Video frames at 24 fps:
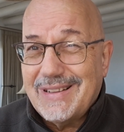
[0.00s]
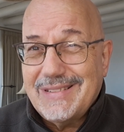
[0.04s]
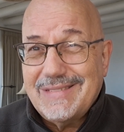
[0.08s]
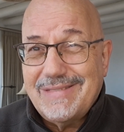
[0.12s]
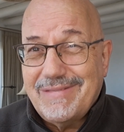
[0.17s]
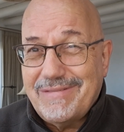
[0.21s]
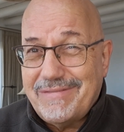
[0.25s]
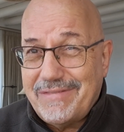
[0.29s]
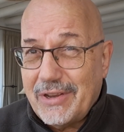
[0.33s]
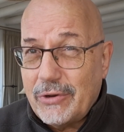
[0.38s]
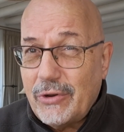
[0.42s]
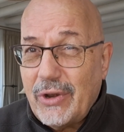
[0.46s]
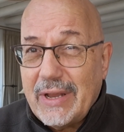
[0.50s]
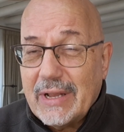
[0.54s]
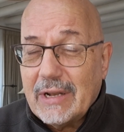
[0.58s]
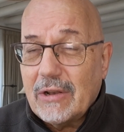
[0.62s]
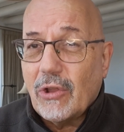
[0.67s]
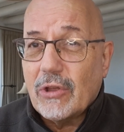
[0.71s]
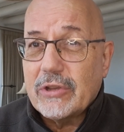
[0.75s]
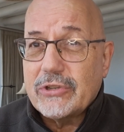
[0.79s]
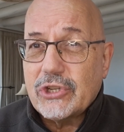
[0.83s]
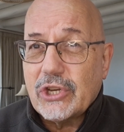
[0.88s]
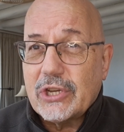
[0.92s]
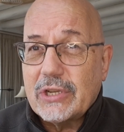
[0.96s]
very
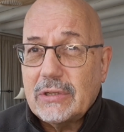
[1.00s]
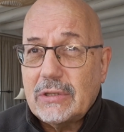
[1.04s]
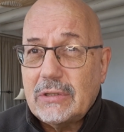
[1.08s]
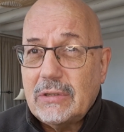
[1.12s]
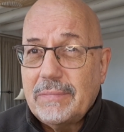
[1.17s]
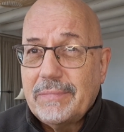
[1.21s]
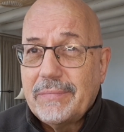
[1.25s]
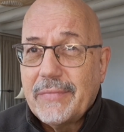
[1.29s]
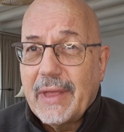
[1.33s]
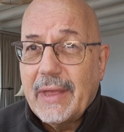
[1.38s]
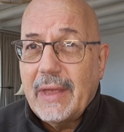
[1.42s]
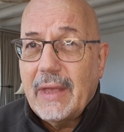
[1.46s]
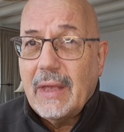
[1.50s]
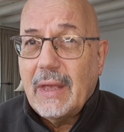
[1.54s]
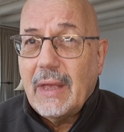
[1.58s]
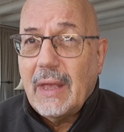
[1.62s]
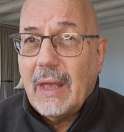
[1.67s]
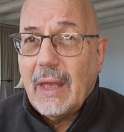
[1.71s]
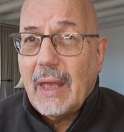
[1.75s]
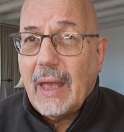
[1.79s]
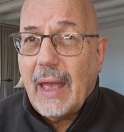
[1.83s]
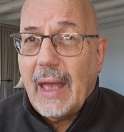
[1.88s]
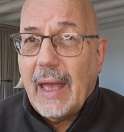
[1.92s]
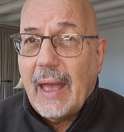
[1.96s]
illogical
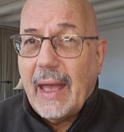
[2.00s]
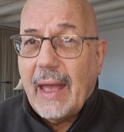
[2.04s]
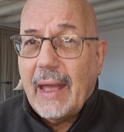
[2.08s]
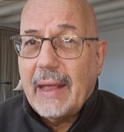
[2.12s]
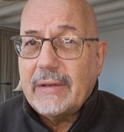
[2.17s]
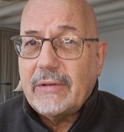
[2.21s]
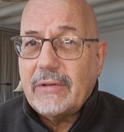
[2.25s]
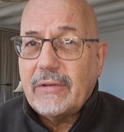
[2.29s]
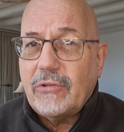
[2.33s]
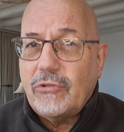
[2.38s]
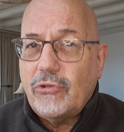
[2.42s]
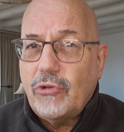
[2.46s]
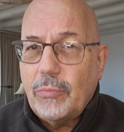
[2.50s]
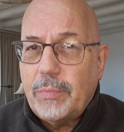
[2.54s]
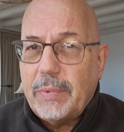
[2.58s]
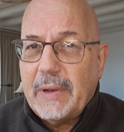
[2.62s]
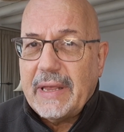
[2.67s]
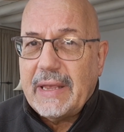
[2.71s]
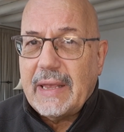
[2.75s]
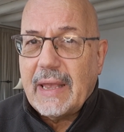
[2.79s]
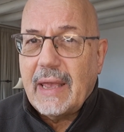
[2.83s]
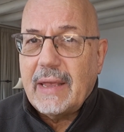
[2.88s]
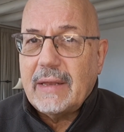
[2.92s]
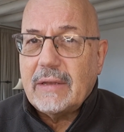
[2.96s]
and
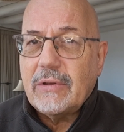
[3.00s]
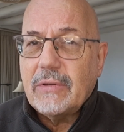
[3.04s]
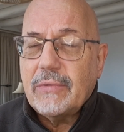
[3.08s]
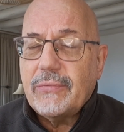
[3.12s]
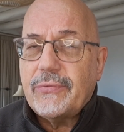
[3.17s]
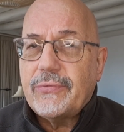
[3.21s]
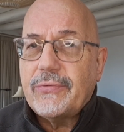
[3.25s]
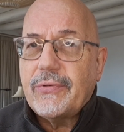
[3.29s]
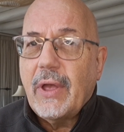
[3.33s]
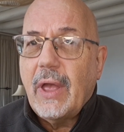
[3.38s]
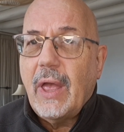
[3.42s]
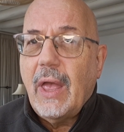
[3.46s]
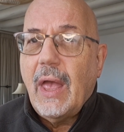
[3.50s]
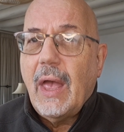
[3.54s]
duplicative,